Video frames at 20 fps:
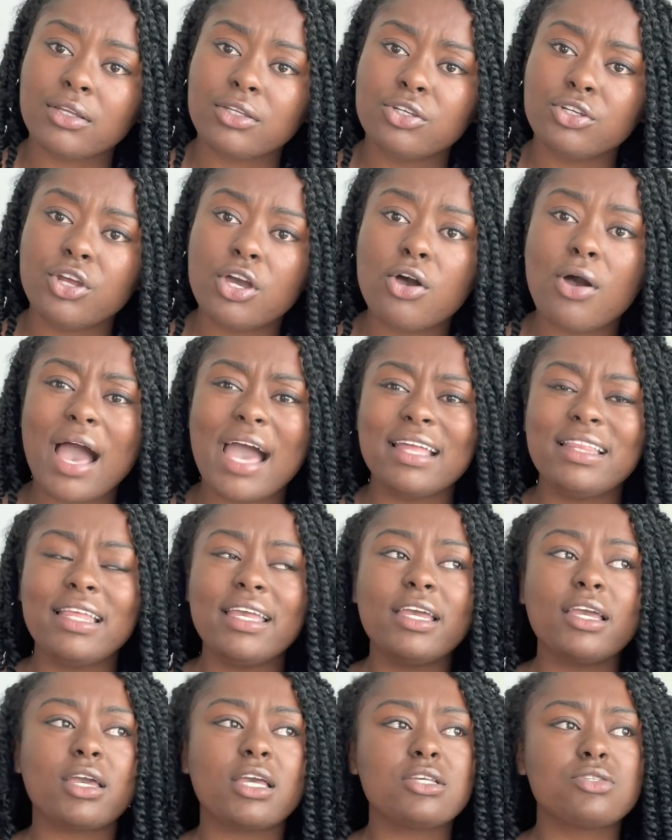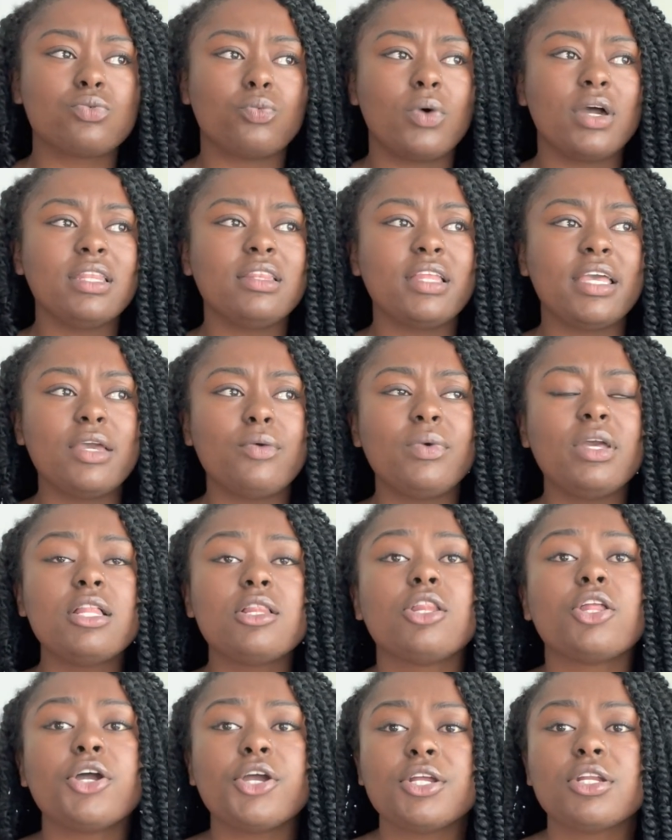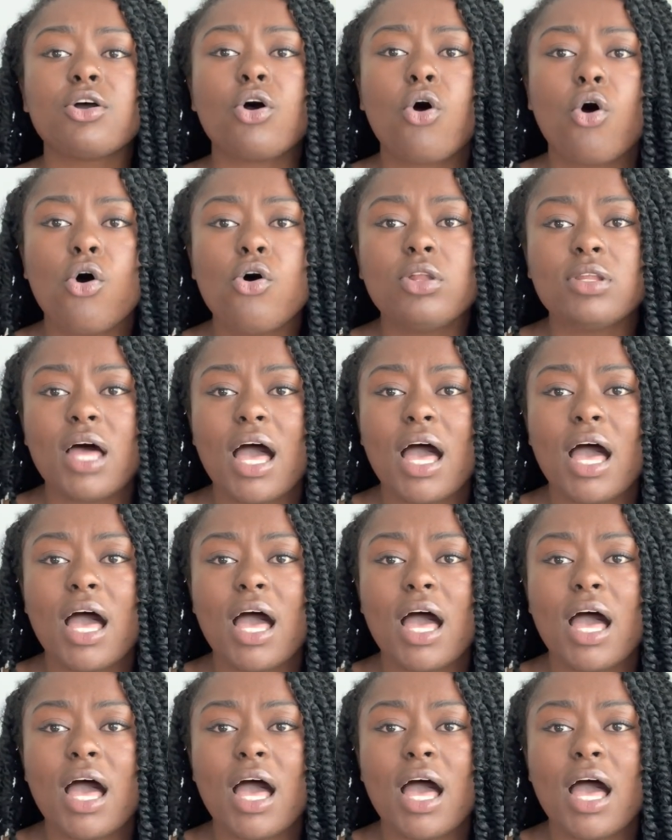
I think it's one thing, we learn a whole